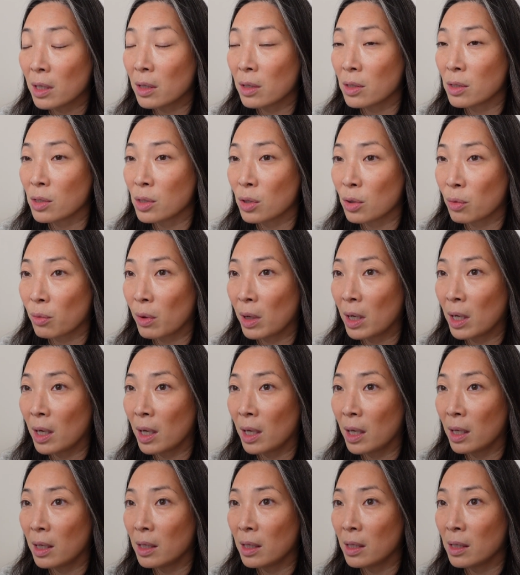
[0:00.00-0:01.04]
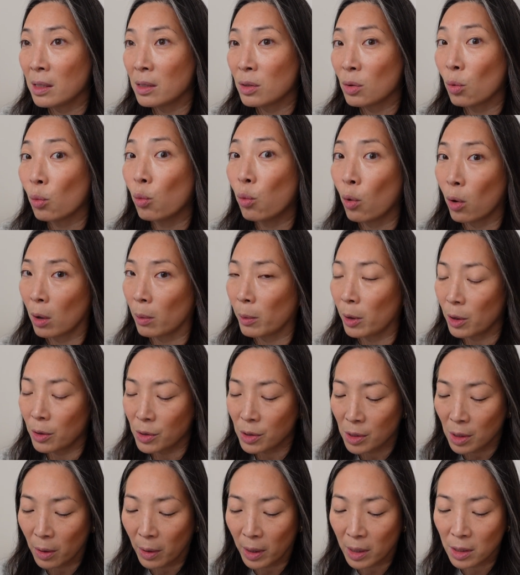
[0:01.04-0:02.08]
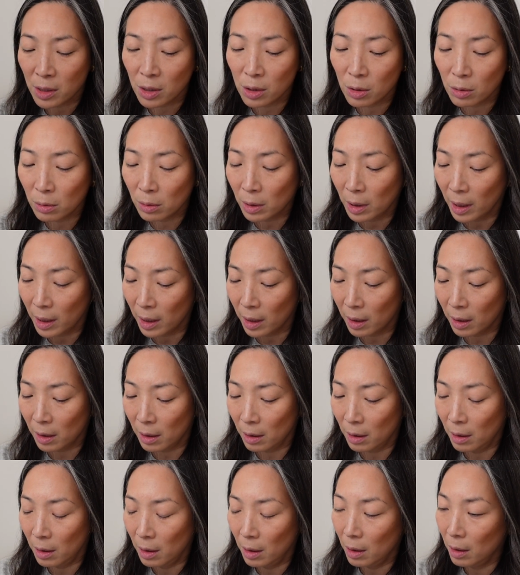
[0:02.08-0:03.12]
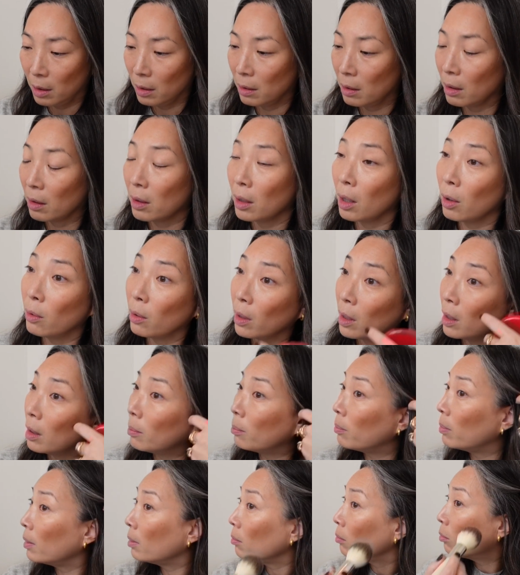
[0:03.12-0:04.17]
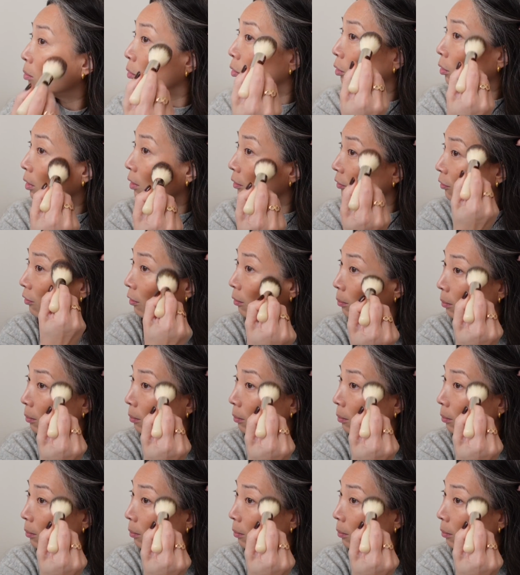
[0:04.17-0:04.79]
The Serena is warmer, so I do like the Goa a bit more for